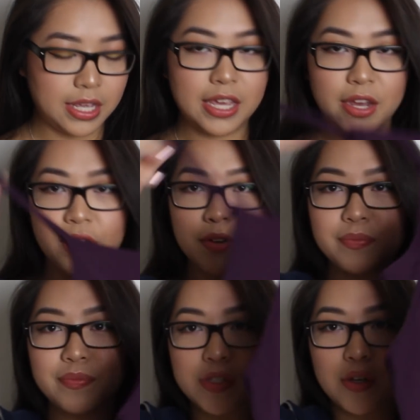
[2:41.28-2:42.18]

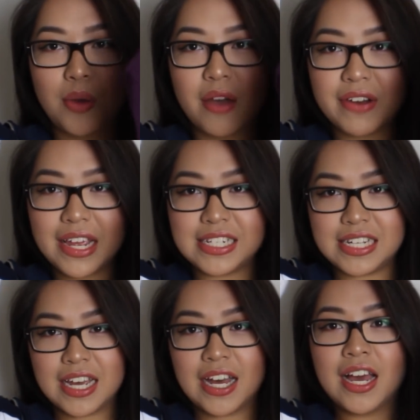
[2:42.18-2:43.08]
here so you have an
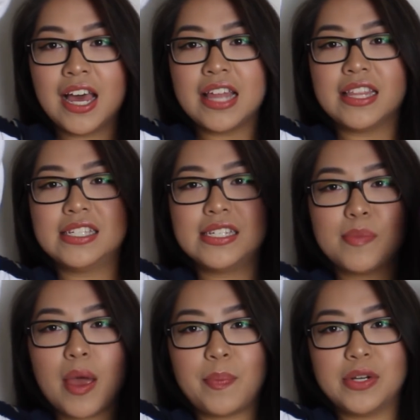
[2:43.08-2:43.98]
idea. This is my